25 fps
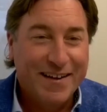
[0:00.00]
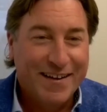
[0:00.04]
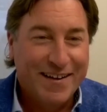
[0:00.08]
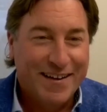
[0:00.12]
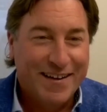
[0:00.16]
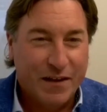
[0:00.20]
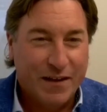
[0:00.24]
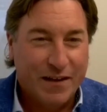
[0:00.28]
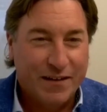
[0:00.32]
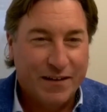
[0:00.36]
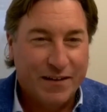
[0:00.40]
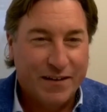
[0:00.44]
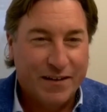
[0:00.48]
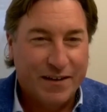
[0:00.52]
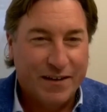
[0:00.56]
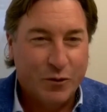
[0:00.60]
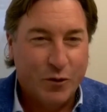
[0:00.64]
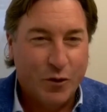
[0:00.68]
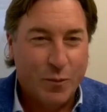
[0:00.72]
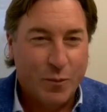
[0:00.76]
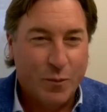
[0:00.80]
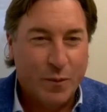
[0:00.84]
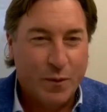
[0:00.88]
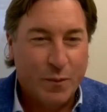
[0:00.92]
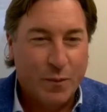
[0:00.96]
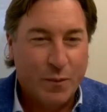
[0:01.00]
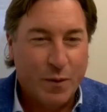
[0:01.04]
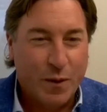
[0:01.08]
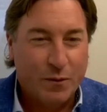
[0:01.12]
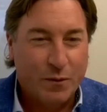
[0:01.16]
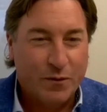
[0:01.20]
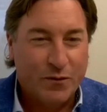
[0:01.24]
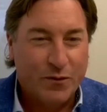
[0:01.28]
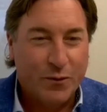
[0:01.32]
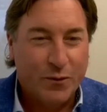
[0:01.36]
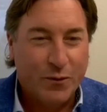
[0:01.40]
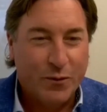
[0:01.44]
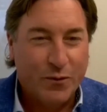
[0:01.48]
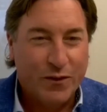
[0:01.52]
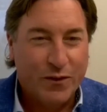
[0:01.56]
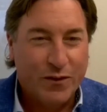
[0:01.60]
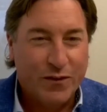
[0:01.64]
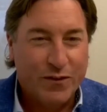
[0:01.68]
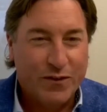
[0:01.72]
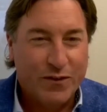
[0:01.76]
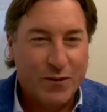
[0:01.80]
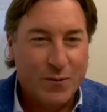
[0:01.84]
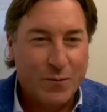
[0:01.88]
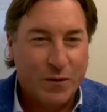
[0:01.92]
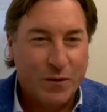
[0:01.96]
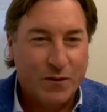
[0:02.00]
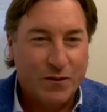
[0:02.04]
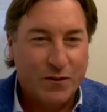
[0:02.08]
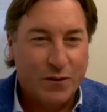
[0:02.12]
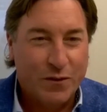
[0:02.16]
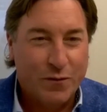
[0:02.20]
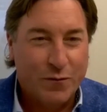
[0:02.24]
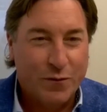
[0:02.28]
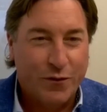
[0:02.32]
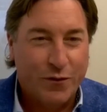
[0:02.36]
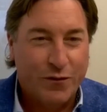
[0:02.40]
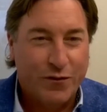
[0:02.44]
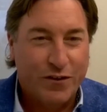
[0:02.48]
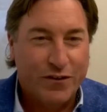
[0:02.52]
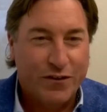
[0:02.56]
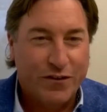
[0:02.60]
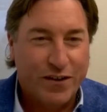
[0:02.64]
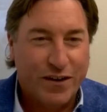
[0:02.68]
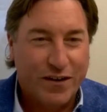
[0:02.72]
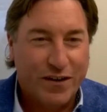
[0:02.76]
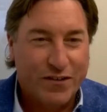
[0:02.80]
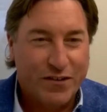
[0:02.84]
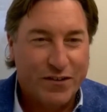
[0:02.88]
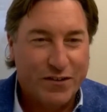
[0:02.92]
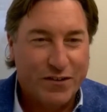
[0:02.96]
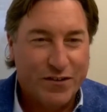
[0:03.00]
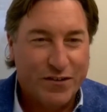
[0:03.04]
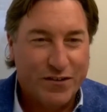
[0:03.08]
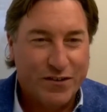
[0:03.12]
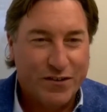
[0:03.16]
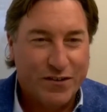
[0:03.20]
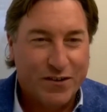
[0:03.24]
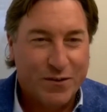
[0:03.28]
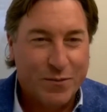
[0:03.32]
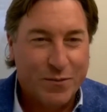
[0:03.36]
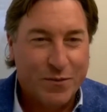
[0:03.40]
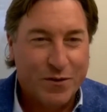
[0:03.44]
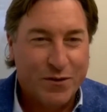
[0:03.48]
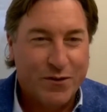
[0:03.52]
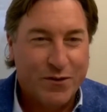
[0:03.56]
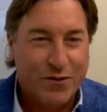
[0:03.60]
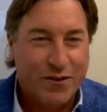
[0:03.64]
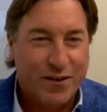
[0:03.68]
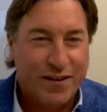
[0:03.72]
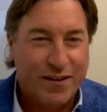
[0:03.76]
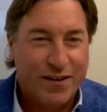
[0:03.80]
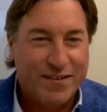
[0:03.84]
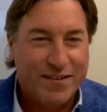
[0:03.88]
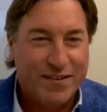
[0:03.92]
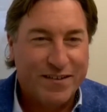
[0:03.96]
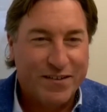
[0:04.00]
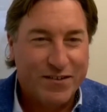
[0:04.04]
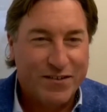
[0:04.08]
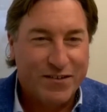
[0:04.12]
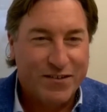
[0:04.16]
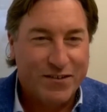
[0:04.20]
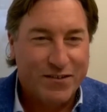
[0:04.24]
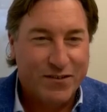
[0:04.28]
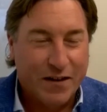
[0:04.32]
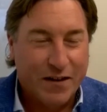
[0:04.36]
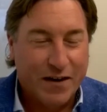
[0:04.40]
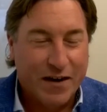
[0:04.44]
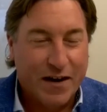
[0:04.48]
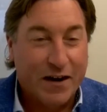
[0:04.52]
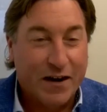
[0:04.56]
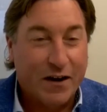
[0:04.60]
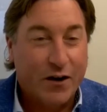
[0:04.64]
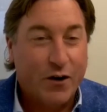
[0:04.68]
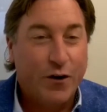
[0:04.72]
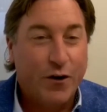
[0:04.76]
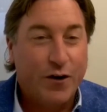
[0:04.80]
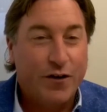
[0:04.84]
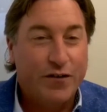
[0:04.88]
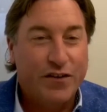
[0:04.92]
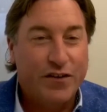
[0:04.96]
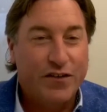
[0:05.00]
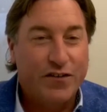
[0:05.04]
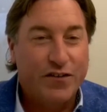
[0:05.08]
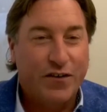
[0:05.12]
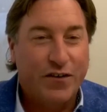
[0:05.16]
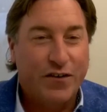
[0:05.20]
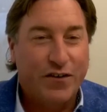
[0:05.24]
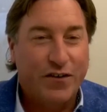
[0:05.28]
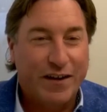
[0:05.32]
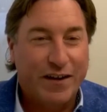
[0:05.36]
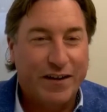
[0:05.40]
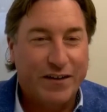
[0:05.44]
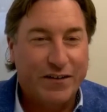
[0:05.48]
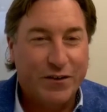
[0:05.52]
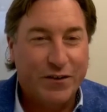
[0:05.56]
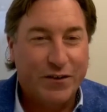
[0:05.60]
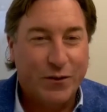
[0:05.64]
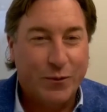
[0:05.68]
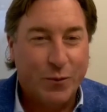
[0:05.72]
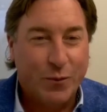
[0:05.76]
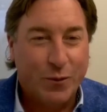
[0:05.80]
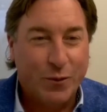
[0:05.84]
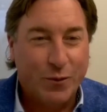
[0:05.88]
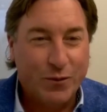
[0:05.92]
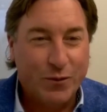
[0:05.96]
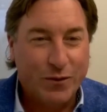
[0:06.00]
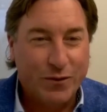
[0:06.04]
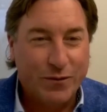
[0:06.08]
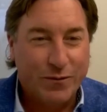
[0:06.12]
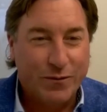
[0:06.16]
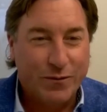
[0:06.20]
And grew up in the public school system, went to the University of Texas as a computer scientist, and then had a crazy journey into the world